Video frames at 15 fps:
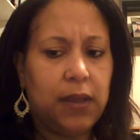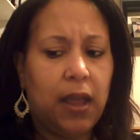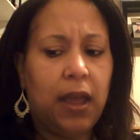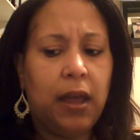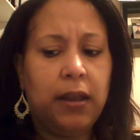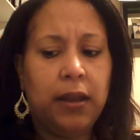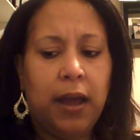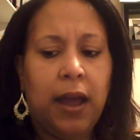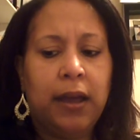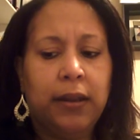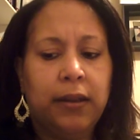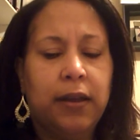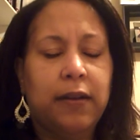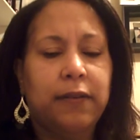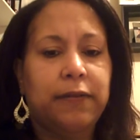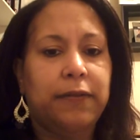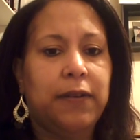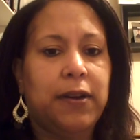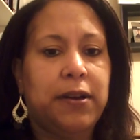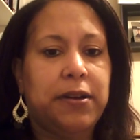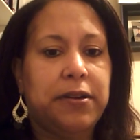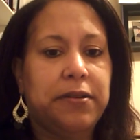I love
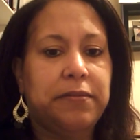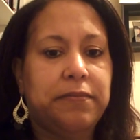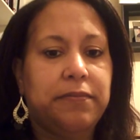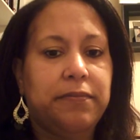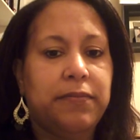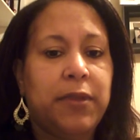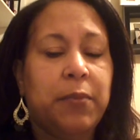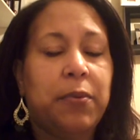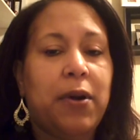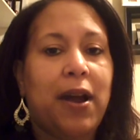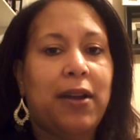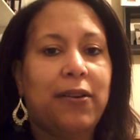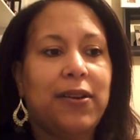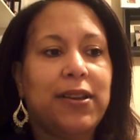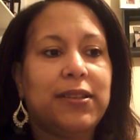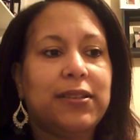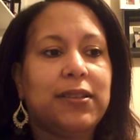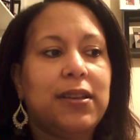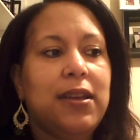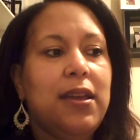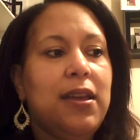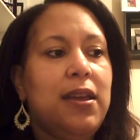the progress.
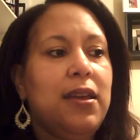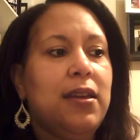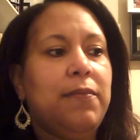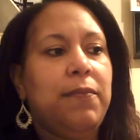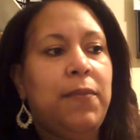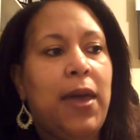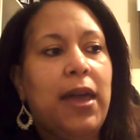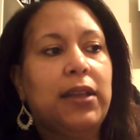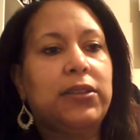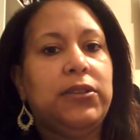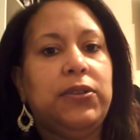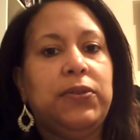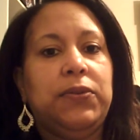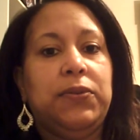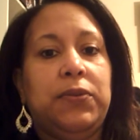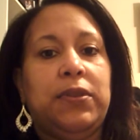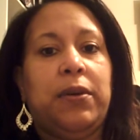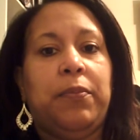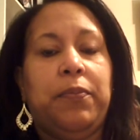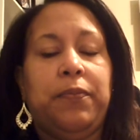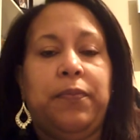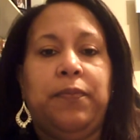Back to
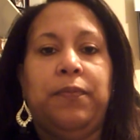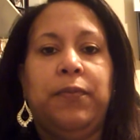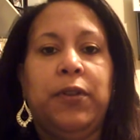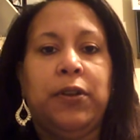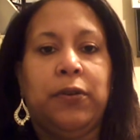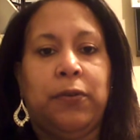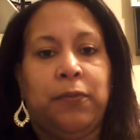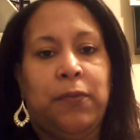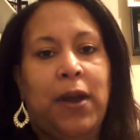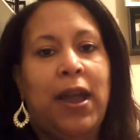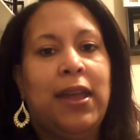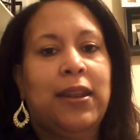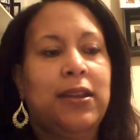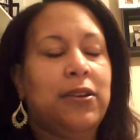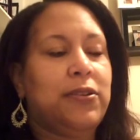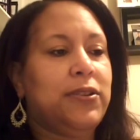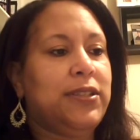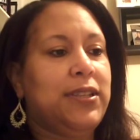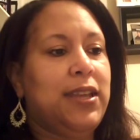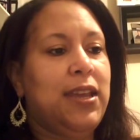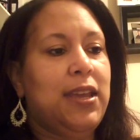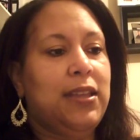the little writing or
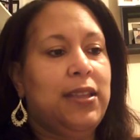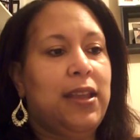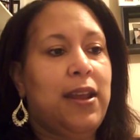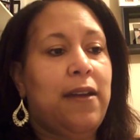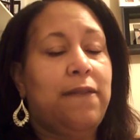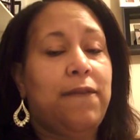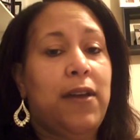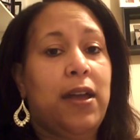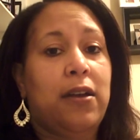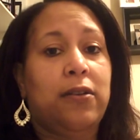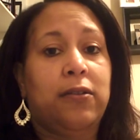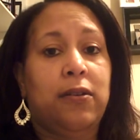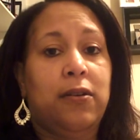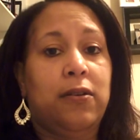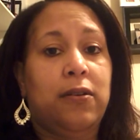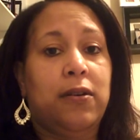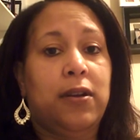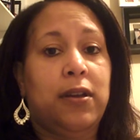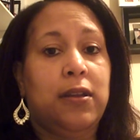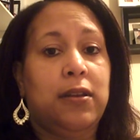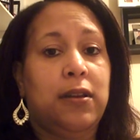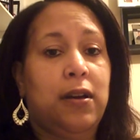saying that I found
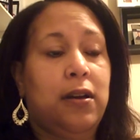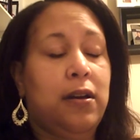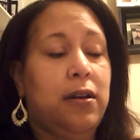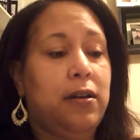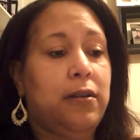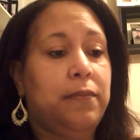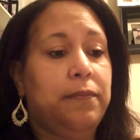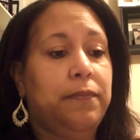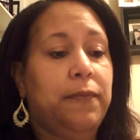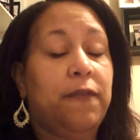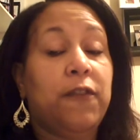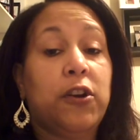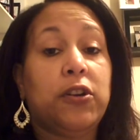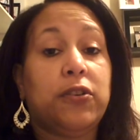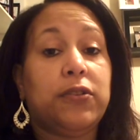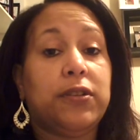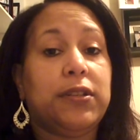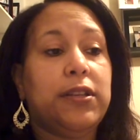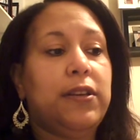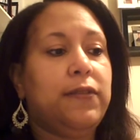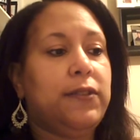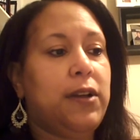on Vertical
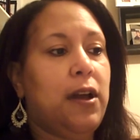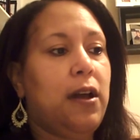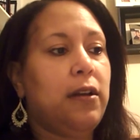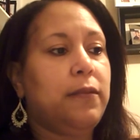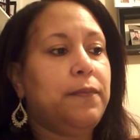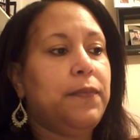Sleeve Talk,